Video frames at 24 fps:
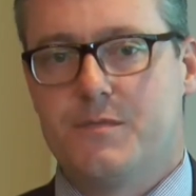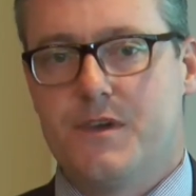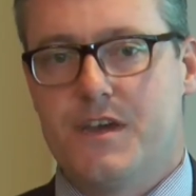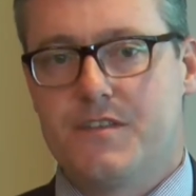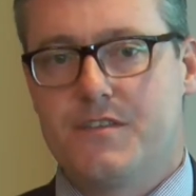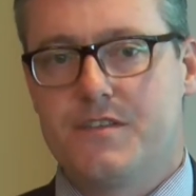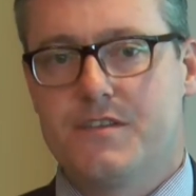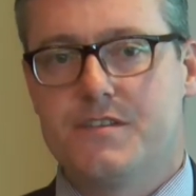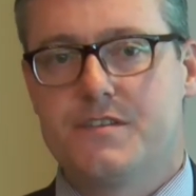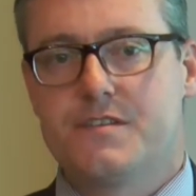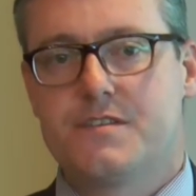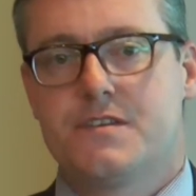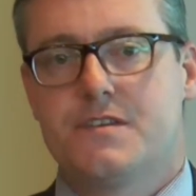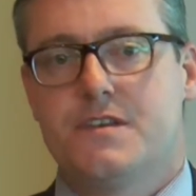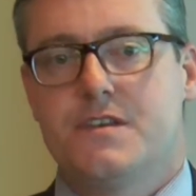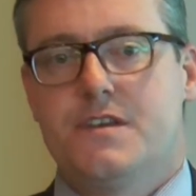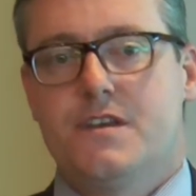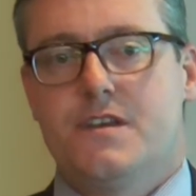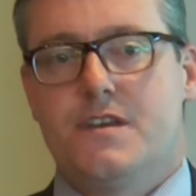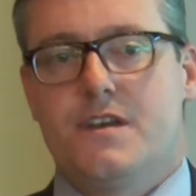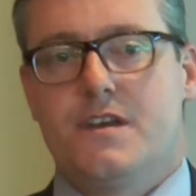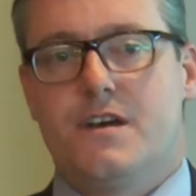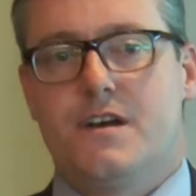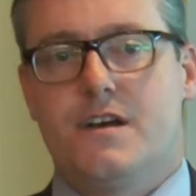methods.
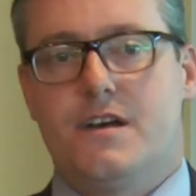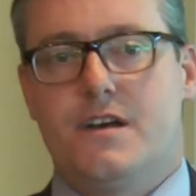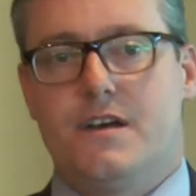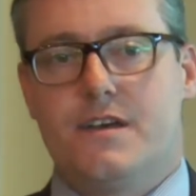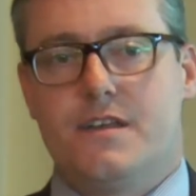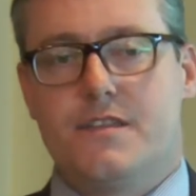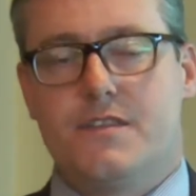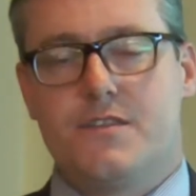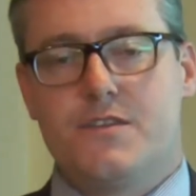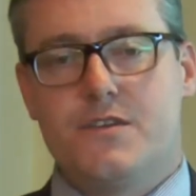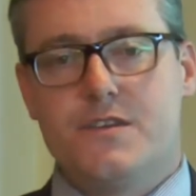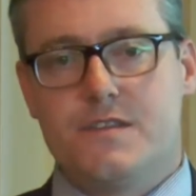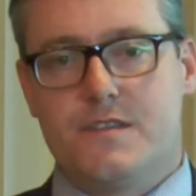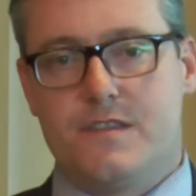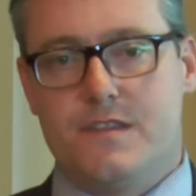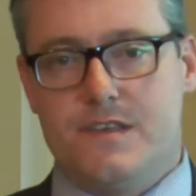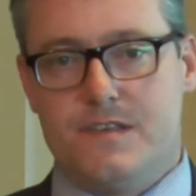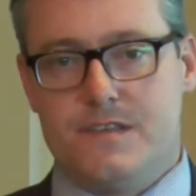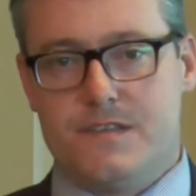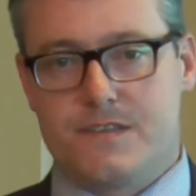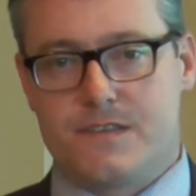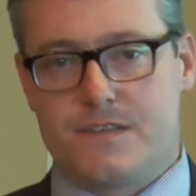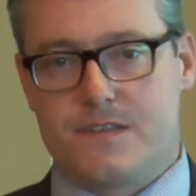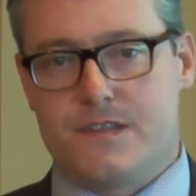
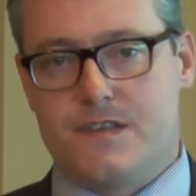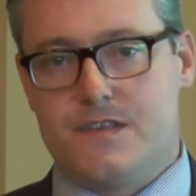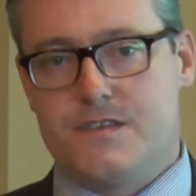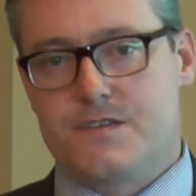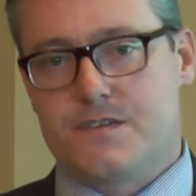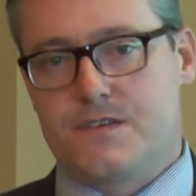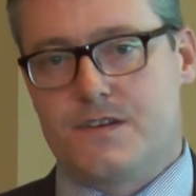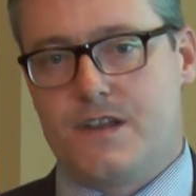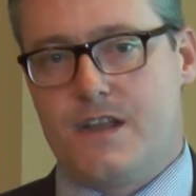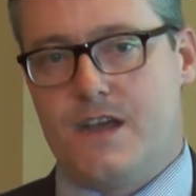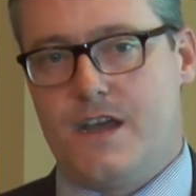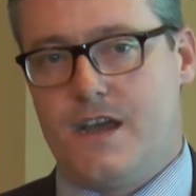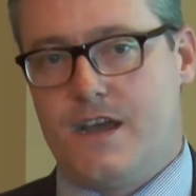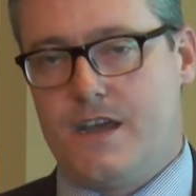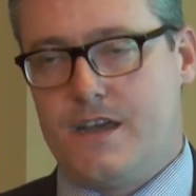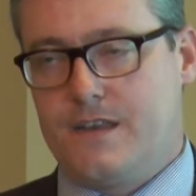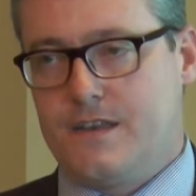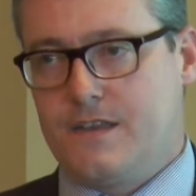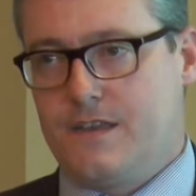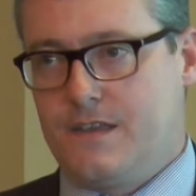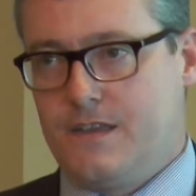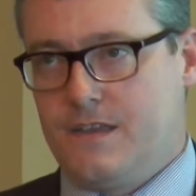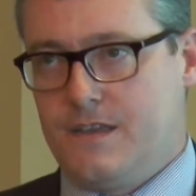These are not